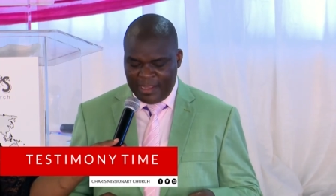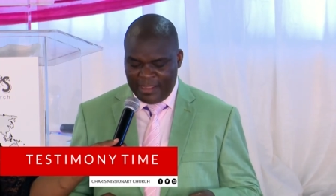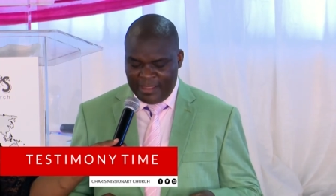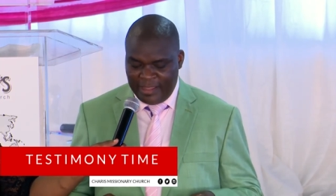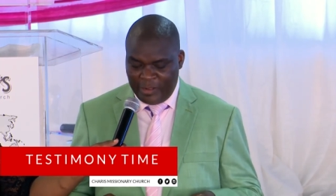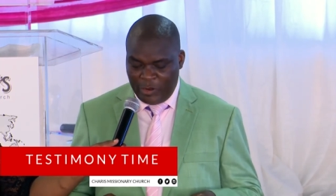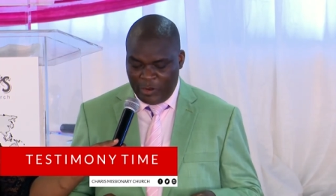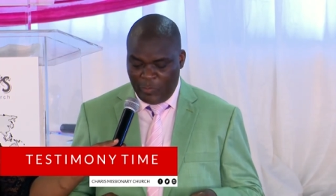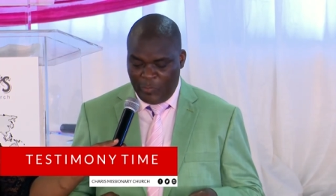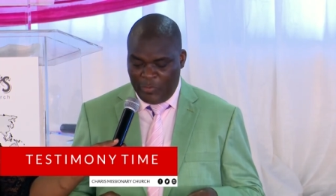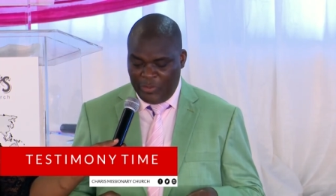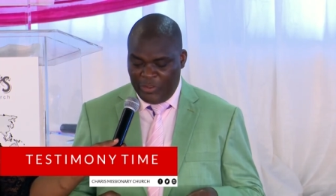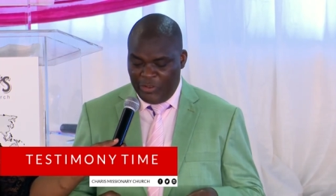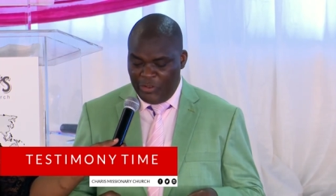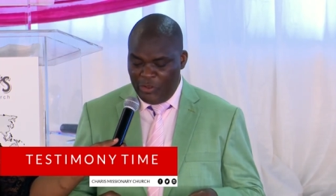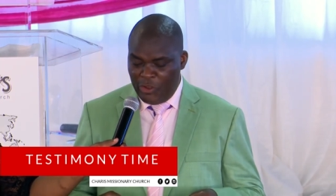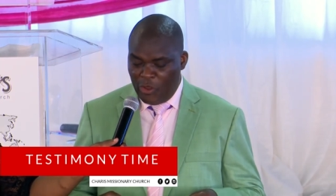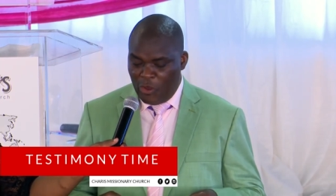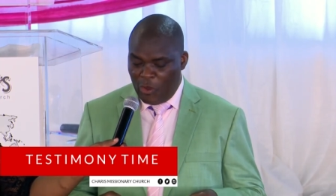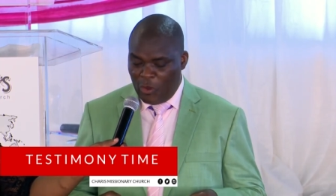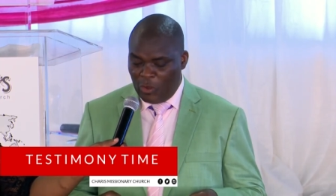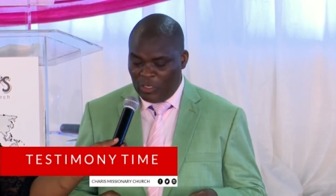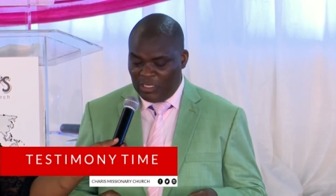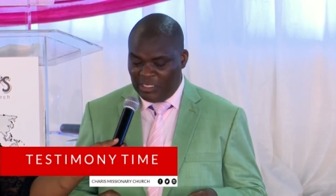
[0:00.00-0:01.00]
there will be
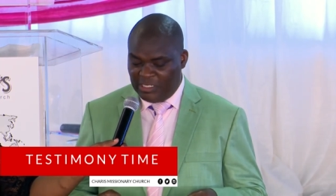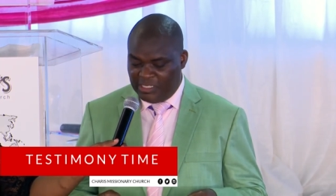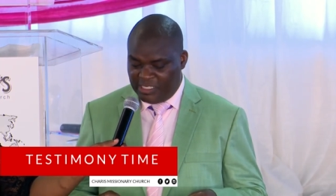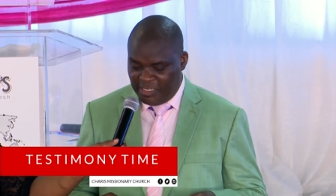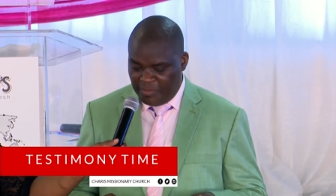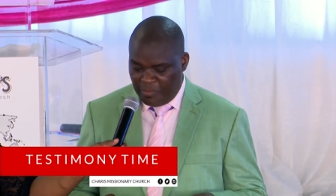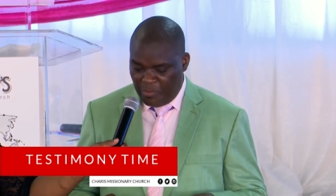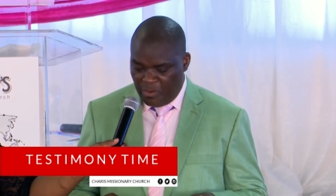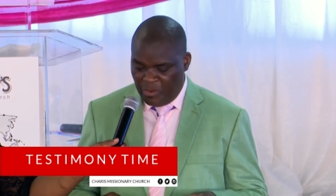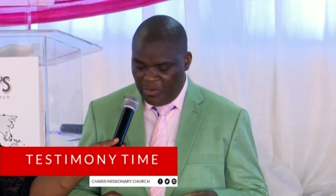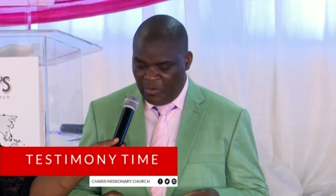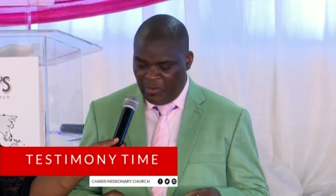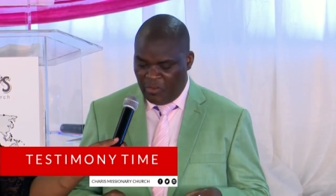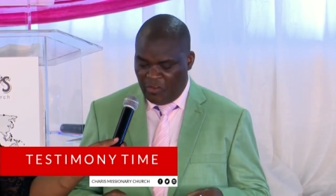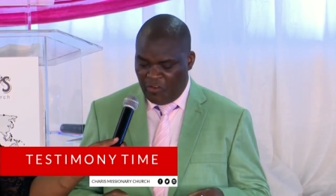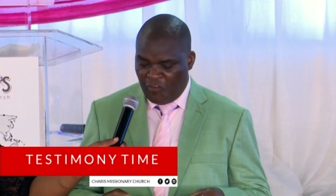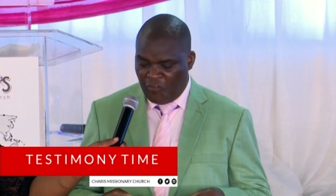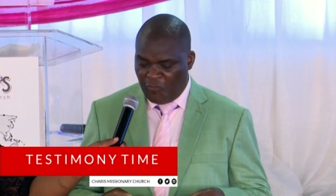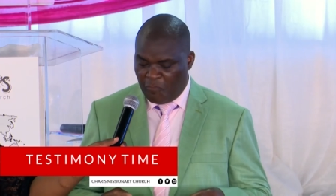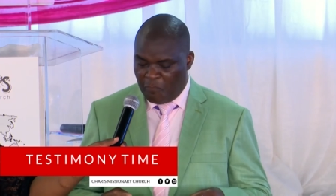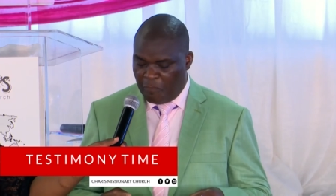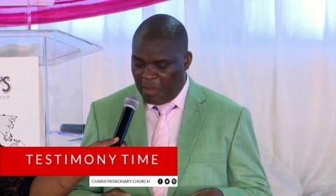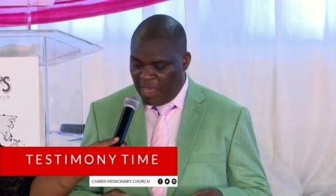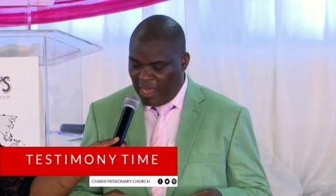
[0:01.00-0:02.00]
no demon of
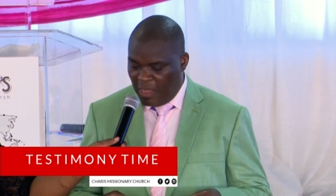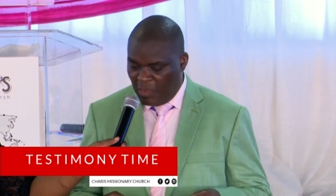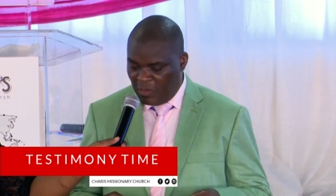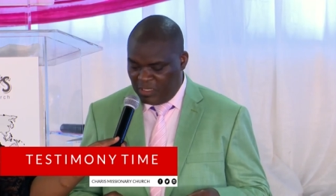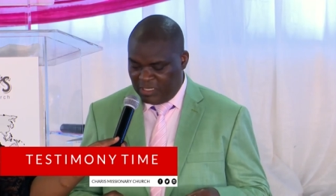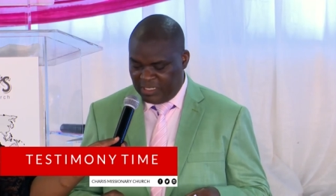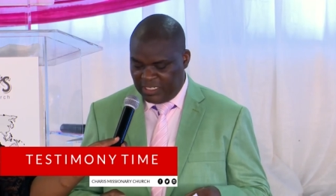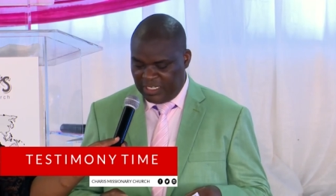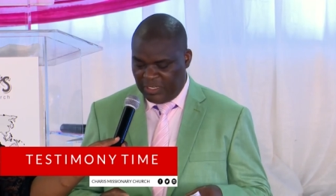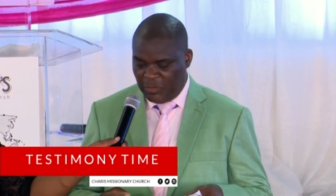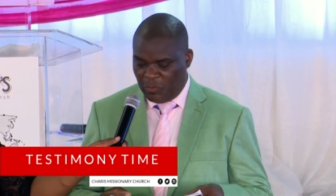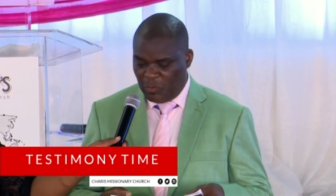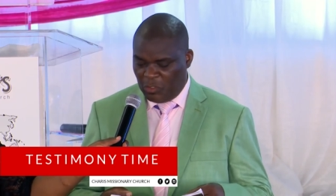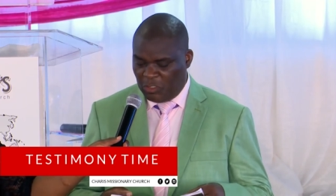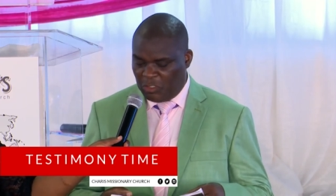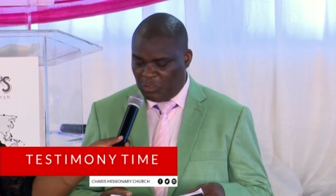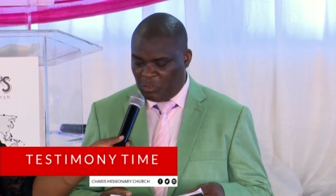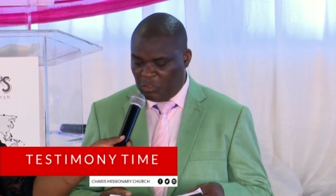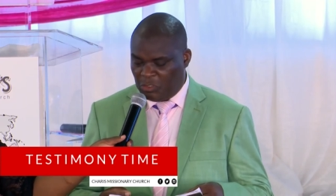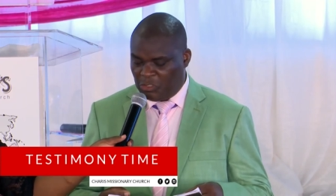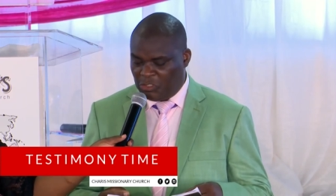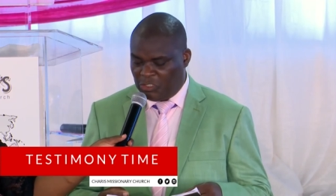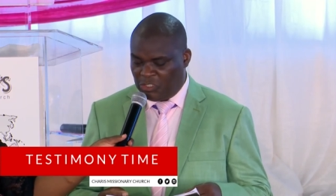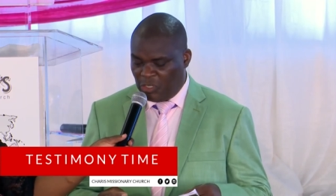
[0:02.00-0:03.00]
boundary which
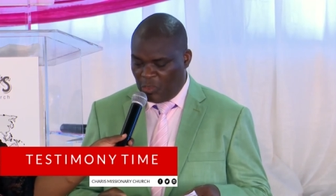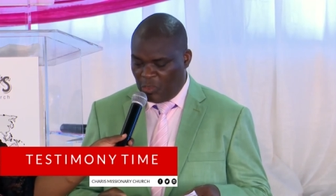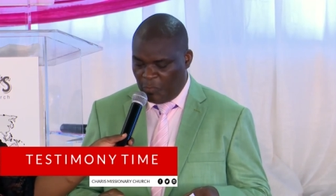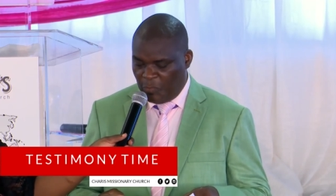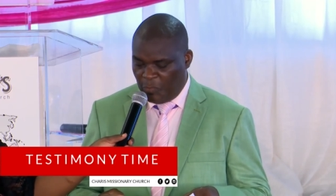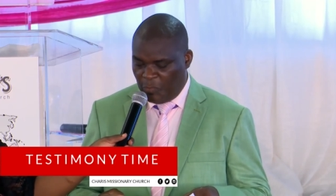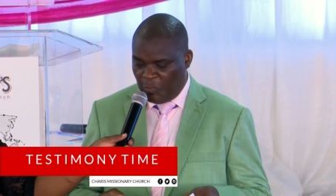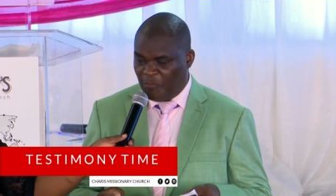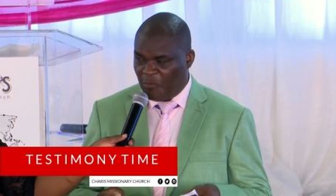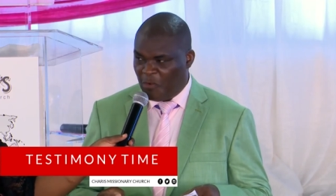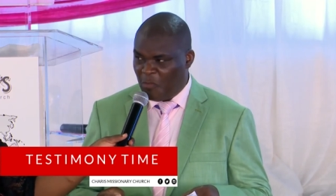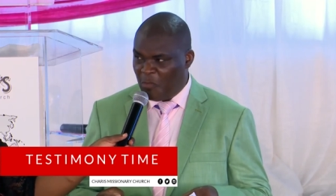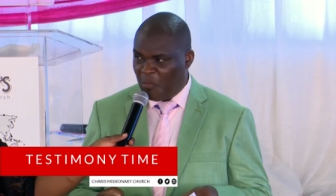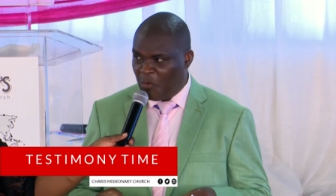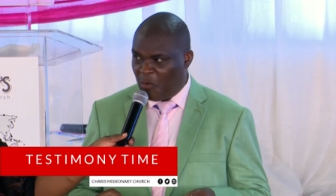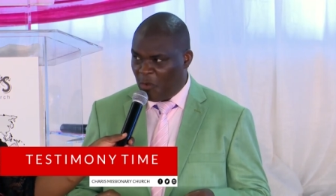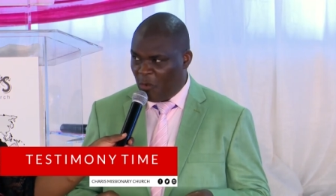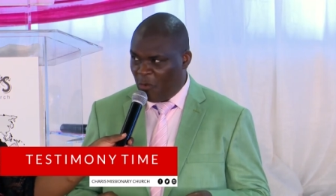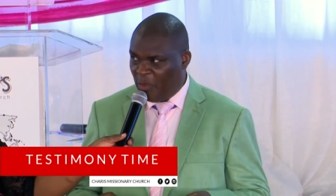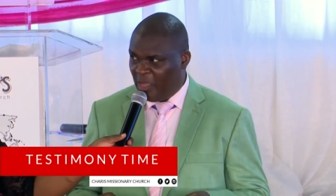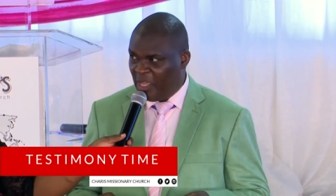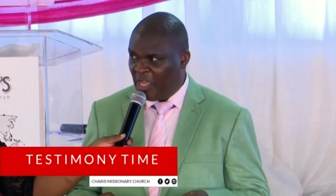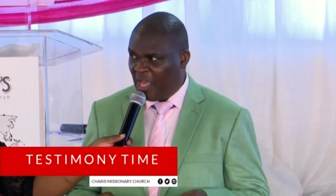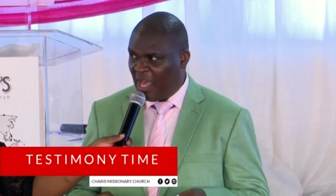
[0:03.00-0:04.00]
will stop you from
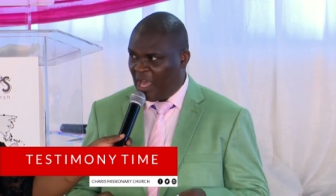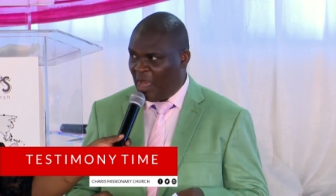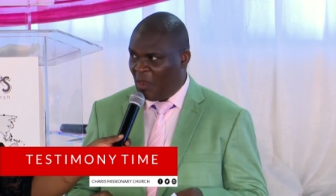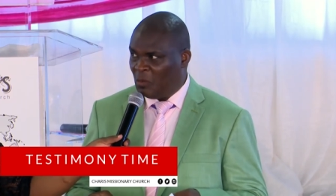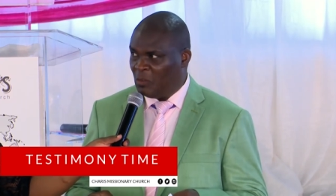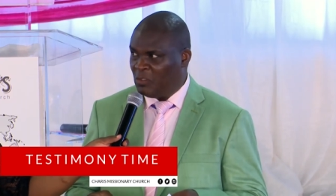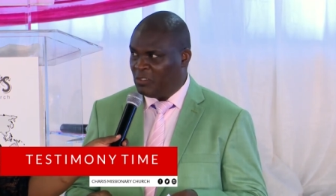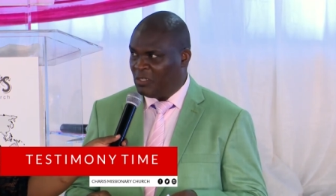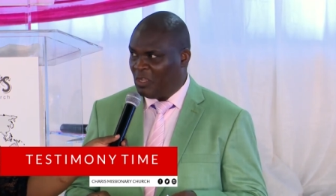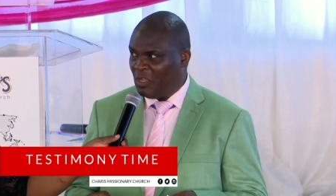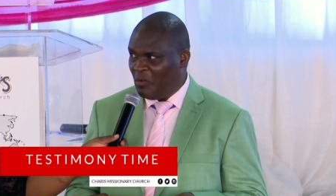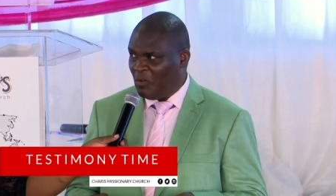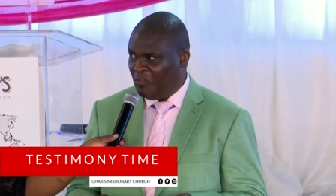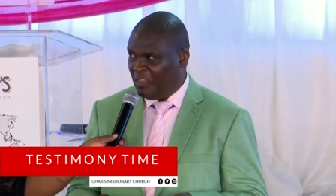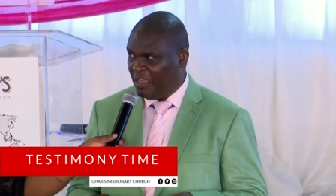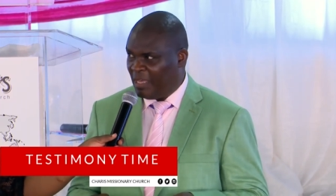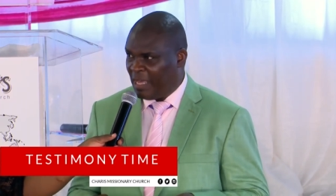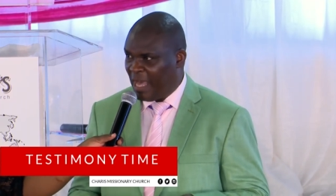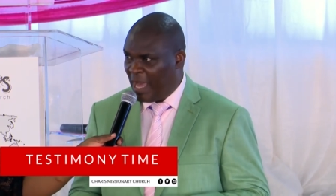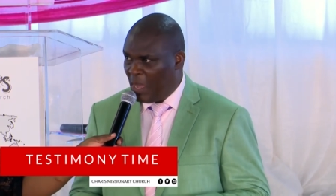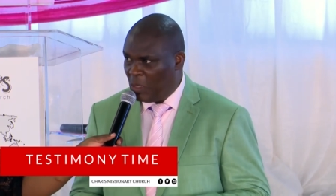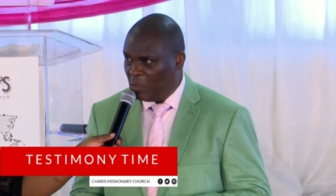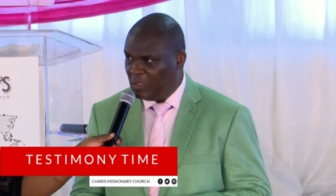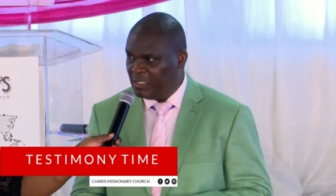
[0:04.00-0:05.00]
going out of the
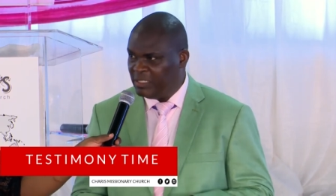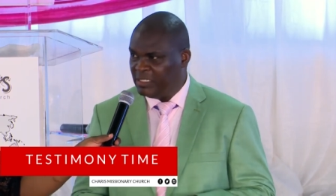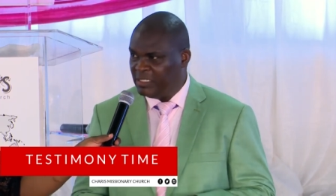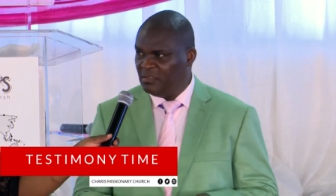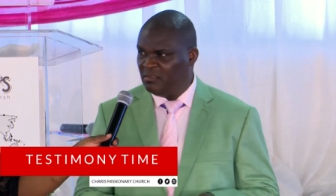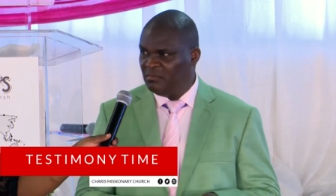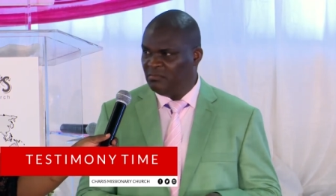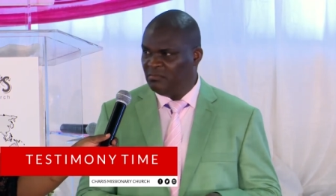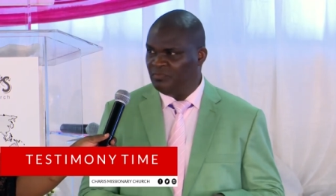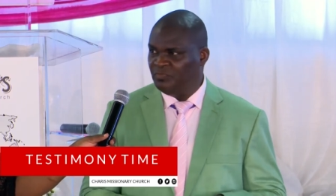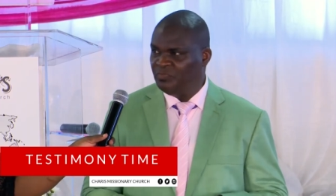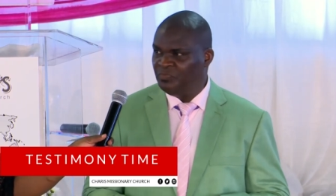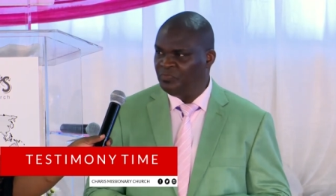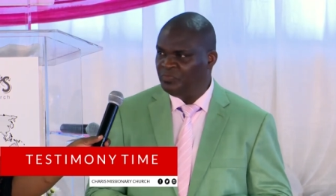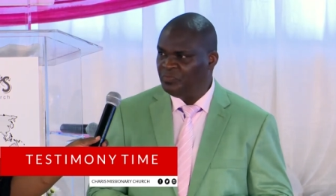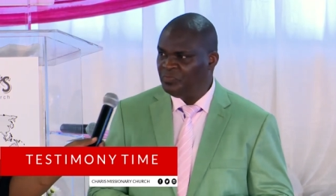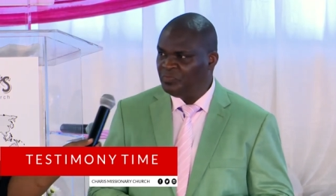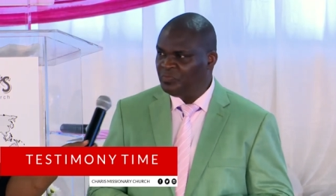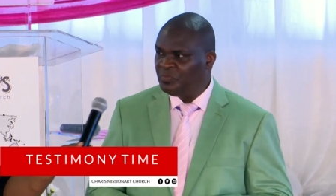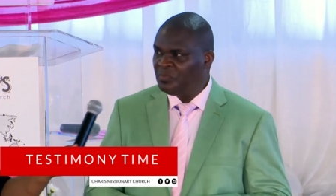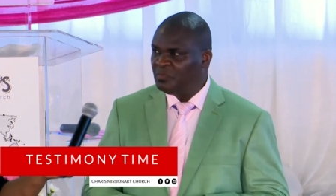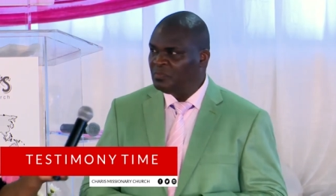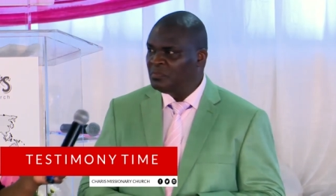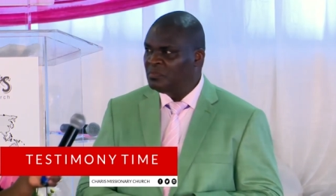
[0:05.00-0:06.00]
country.
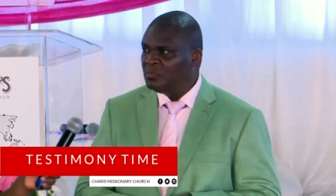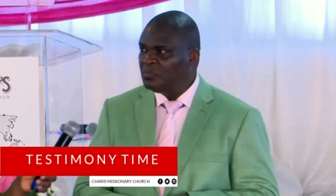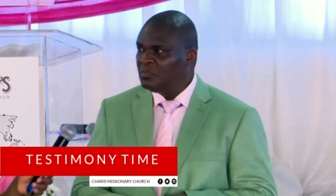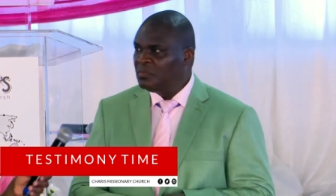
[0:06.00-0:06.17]
And,